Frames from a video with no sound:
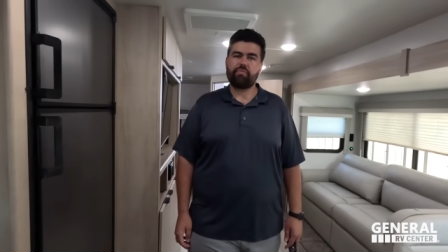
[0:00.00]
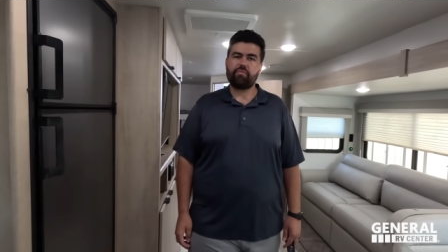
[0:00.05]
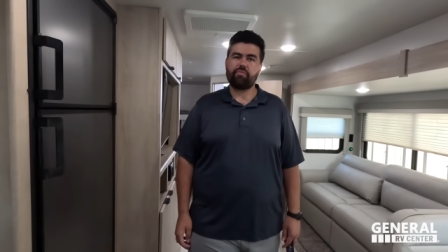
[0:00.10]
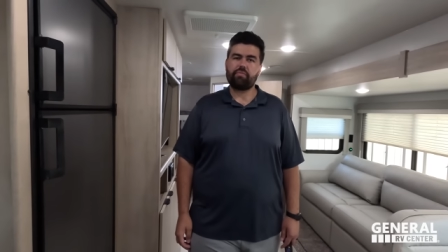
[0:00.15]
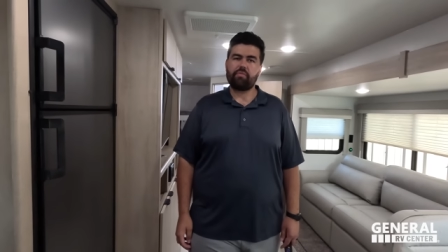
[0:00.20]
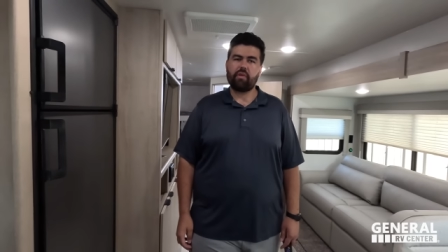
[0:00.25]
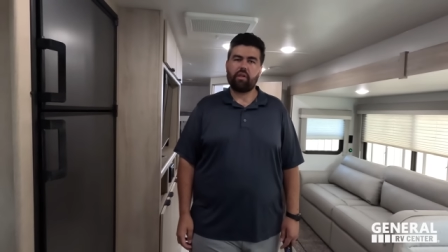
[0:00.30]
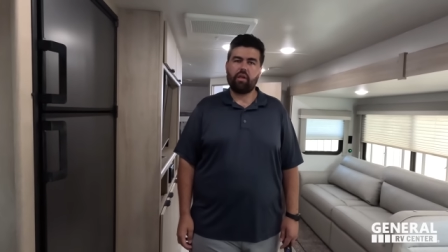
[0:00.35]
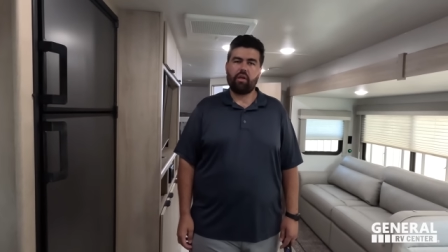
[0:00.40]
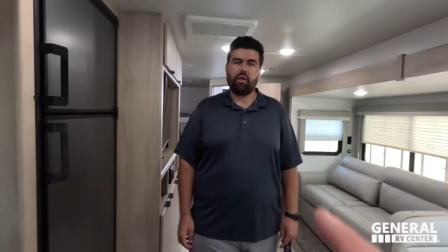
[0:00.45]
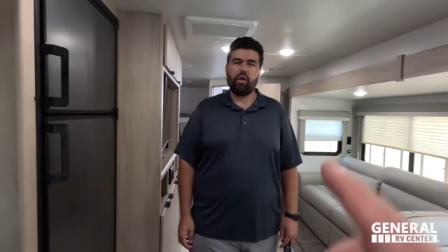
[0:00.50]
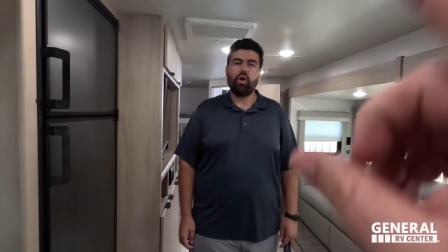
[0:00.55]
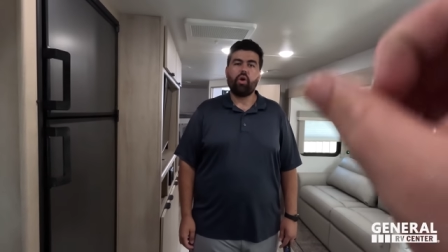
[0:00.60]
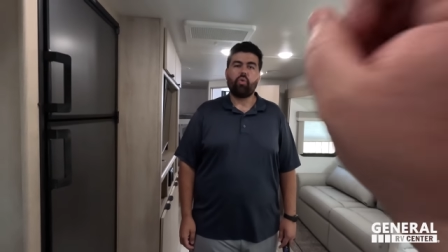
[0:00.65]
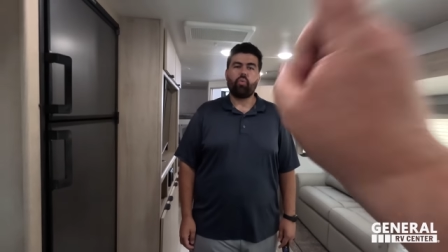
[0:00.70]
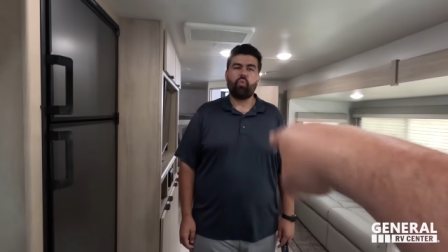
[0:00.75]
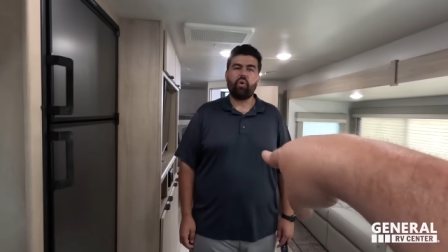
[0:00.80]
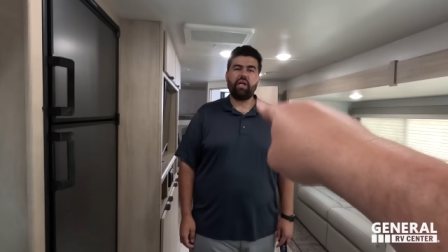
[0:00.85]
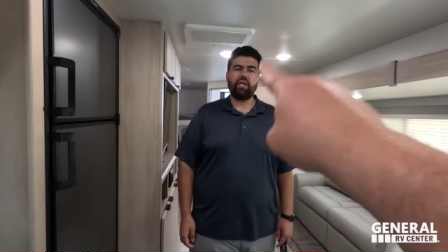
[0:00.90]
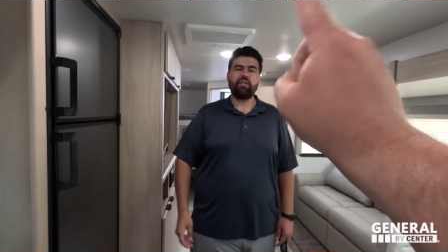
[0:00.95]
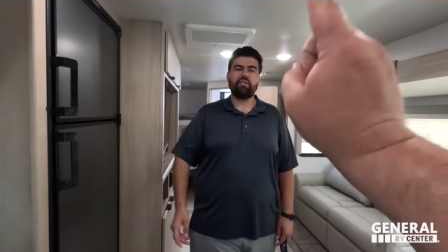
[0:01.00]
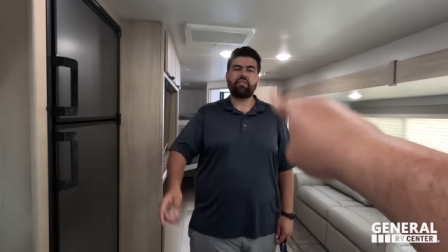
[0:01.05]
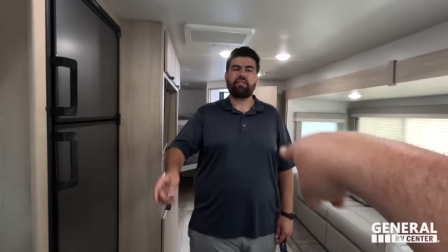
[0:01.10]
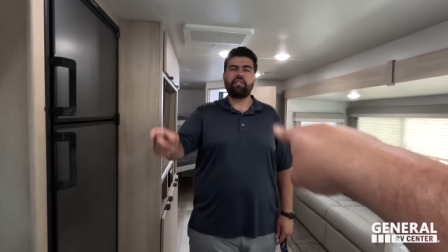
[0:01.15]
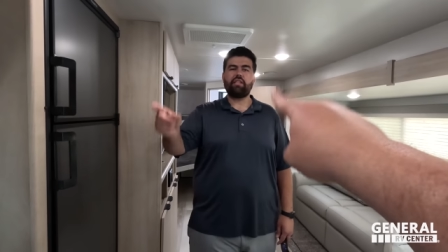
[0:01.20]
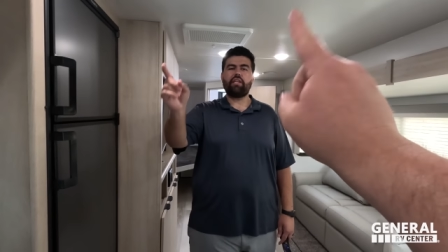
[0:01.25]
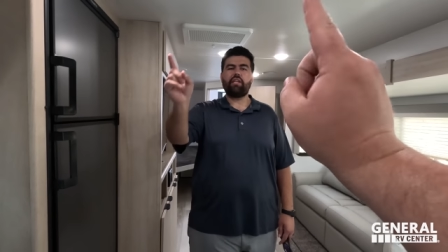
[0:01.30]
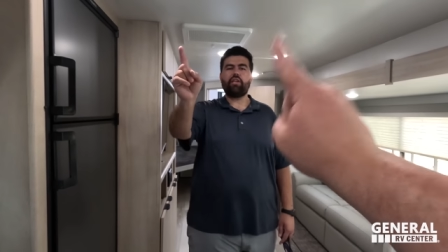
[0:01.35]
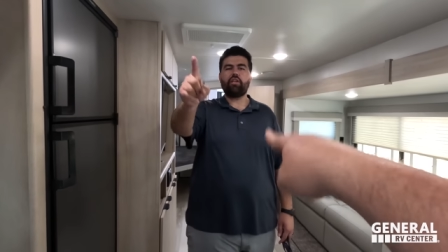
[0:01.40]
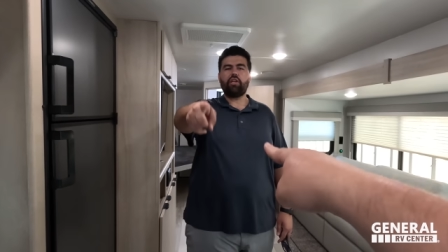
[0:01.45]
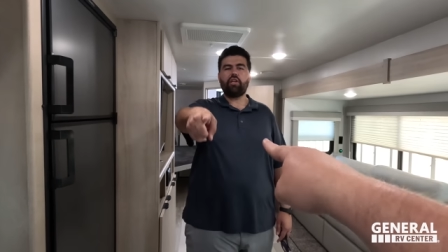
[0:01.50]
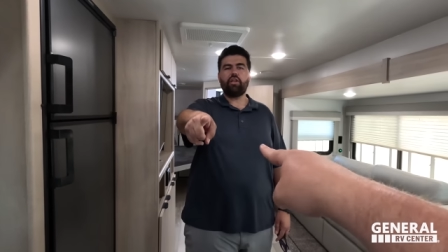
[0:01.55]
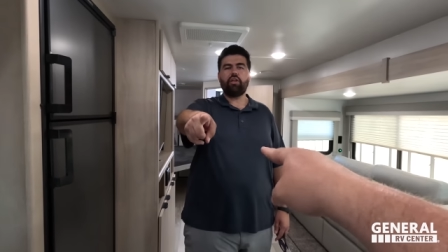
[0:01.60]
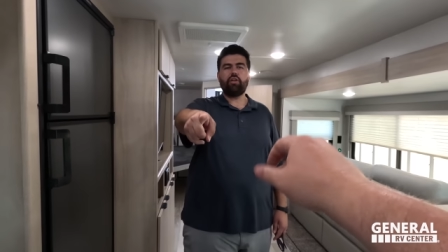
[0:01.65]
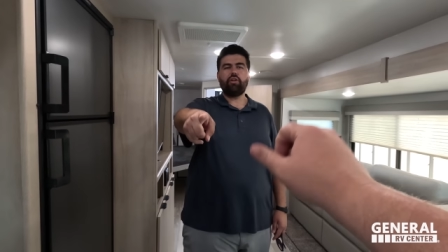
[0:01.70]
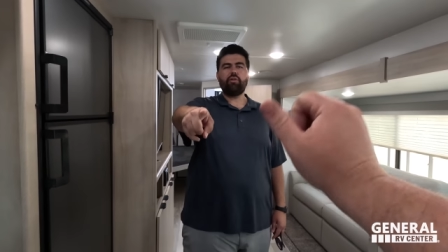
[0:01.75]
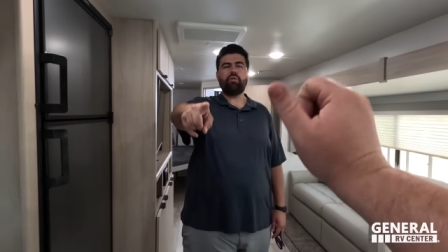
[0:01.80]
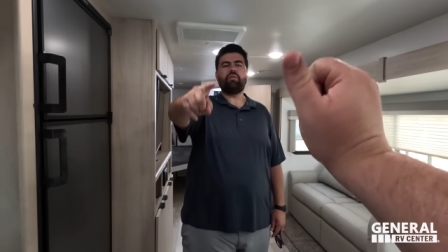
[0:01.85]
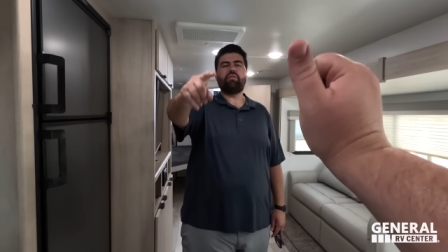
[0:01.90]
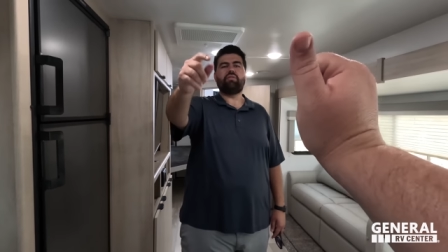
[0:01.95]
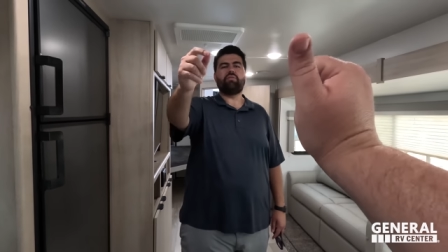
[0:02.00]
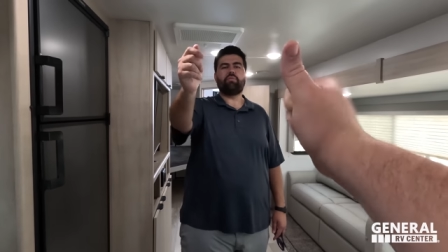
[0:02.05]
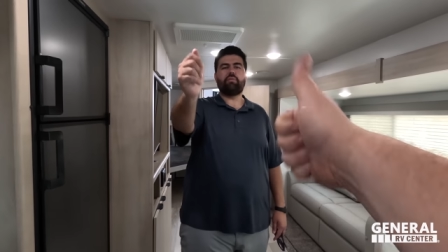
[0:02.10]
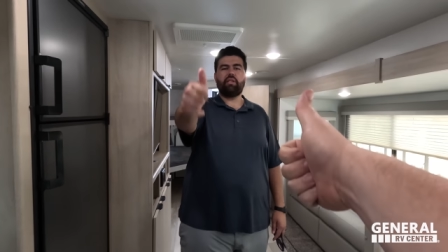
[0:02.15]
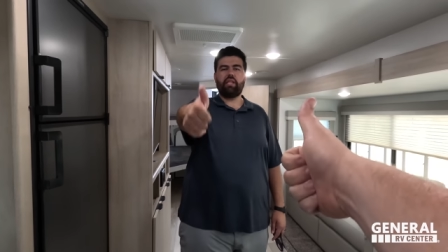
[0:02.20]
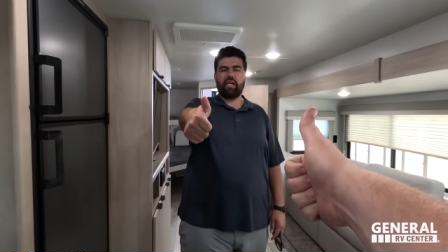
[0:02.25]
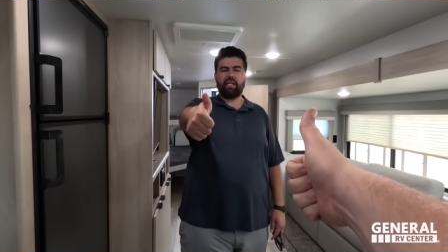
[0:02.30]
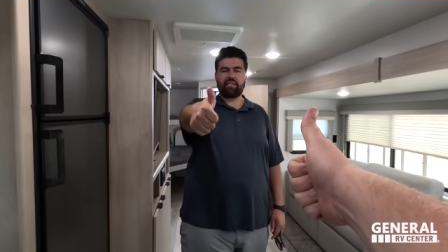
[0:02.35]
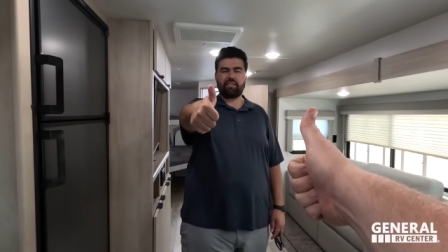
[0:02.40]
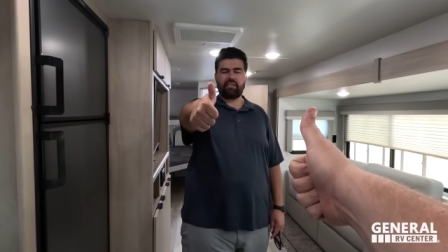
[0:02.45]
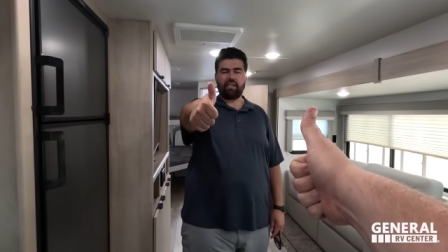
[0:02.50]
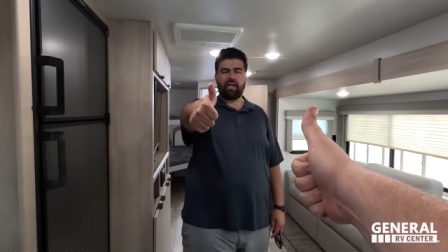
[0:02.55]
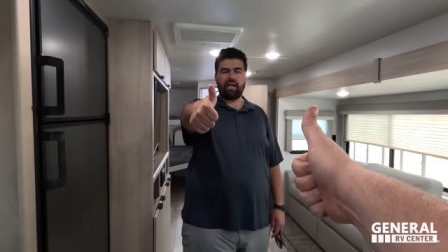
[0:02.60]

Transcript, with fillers: And Will, we'll see you next